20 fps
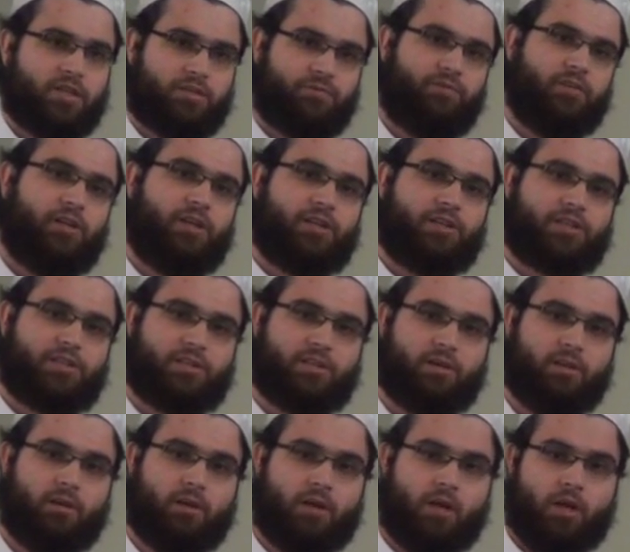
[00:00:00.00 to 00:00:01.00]
this verse,
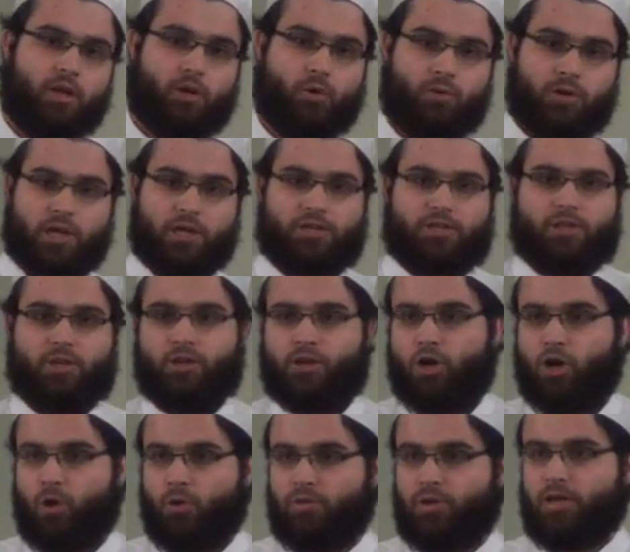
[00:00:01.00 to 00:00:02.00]
you need to
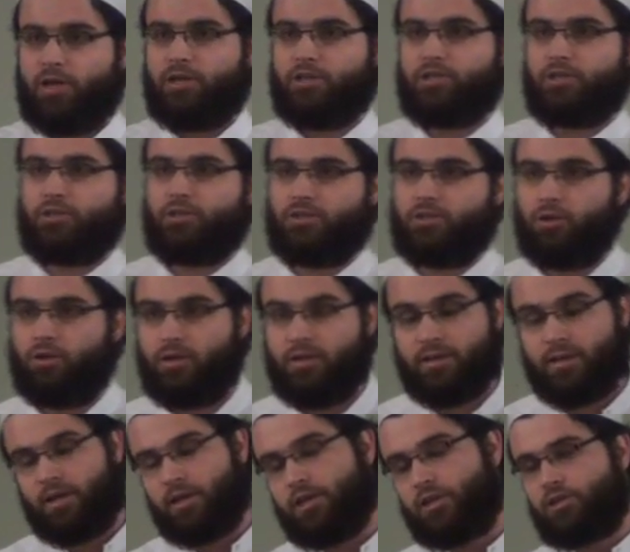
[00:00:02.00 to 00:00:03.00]
know the, hist
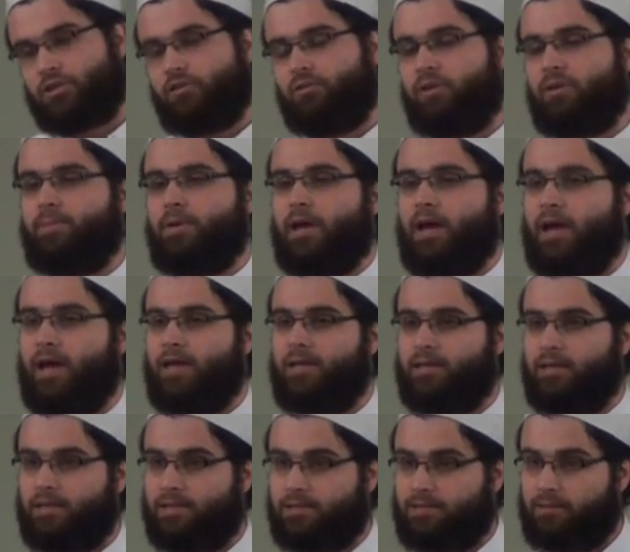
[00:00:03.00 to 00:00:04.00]
the history behind
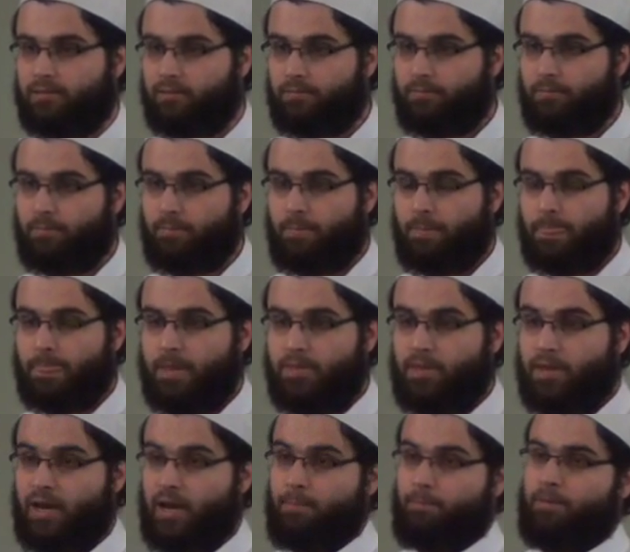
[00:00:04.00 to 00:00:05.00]
it.
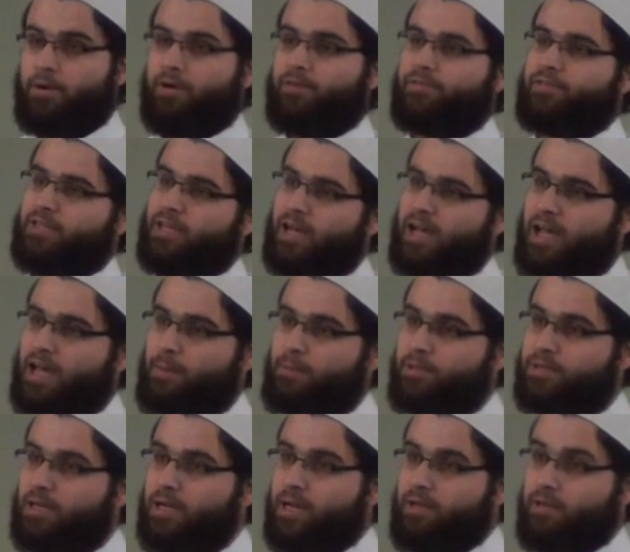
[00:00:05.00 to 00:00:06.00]
The number of
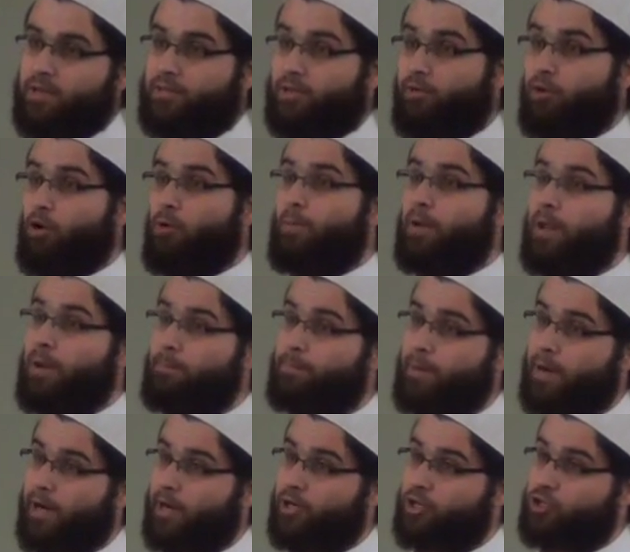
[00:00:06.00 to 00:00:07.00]
times that the Roman
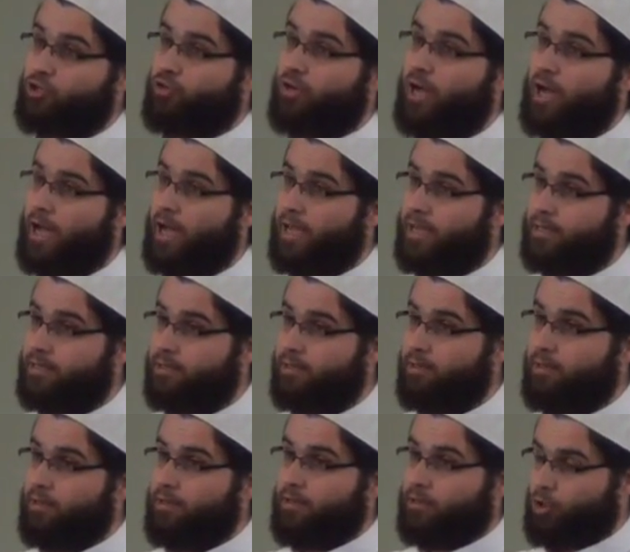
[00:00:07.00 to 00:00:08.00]
Empire
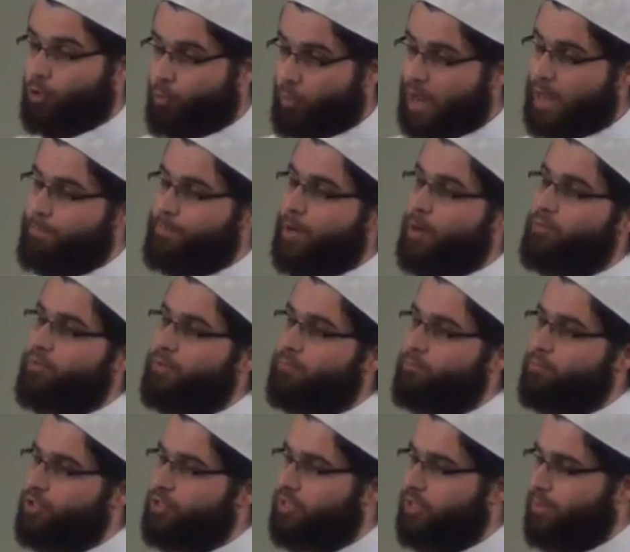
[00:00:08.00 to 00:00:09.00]
tried to wipe out the
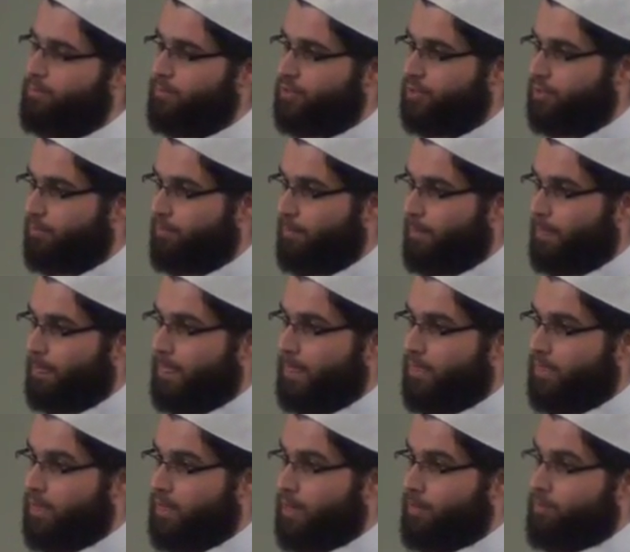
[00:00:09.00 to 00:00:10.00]
Muslims,
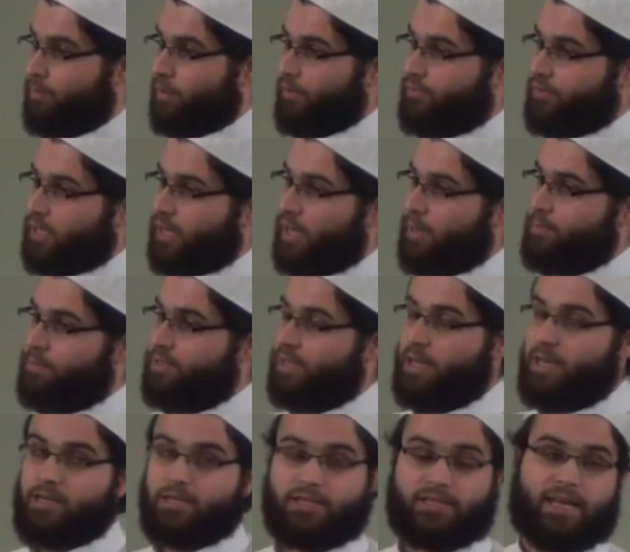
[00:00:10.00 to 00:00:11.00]
the number of times
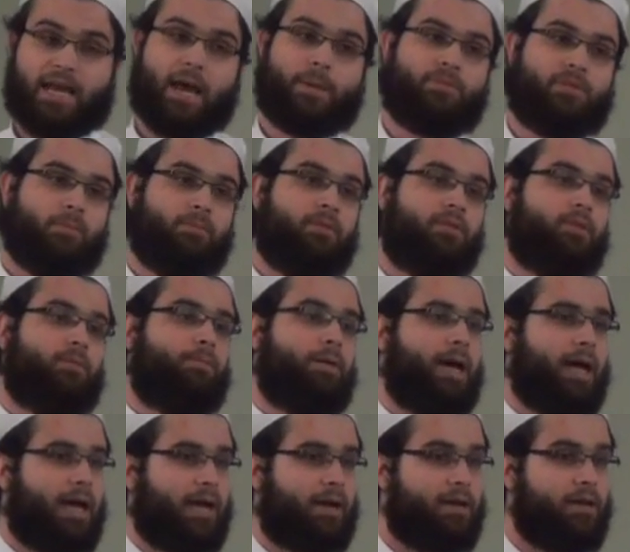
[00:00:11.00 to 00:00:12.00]
they stabbed them in the
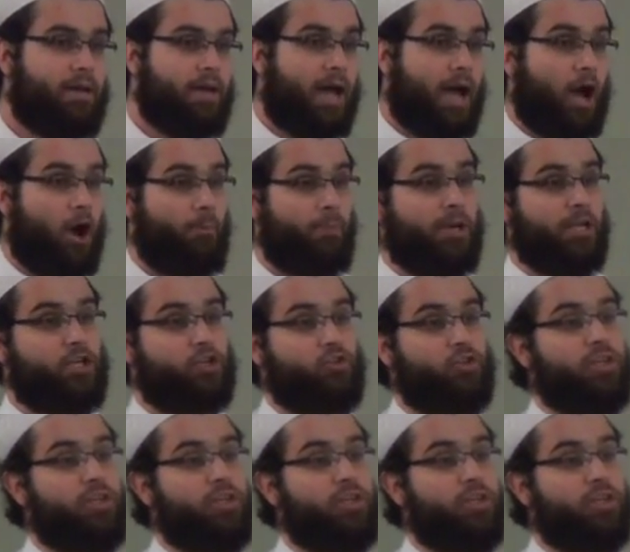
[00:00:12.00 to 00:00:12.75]
back. How many